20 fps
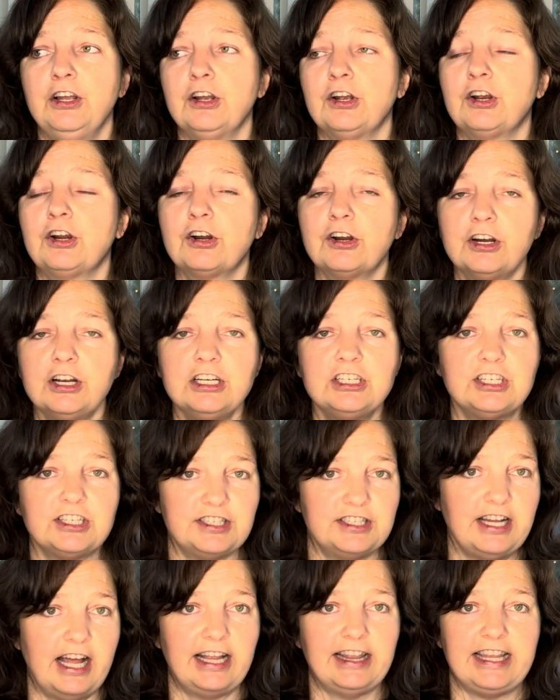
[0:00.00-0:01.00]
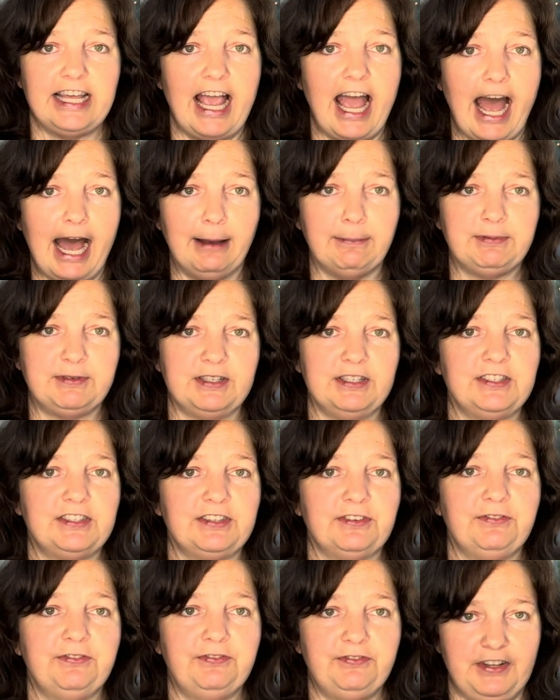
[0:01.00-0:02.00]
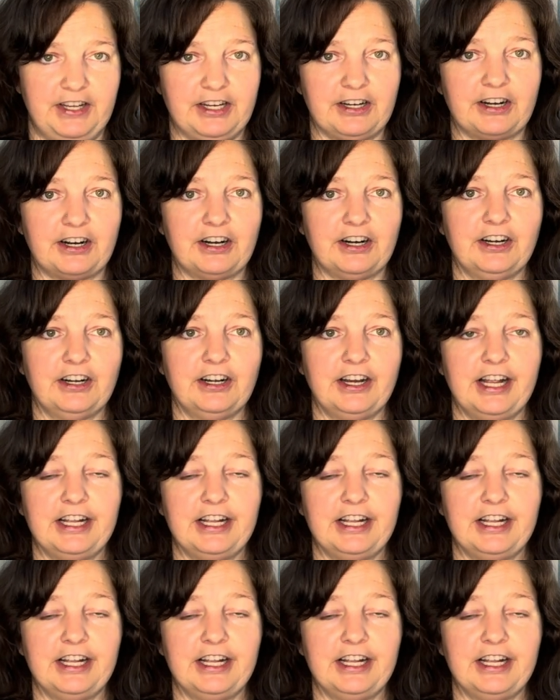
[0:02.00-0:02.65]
courage is not the absence of fear.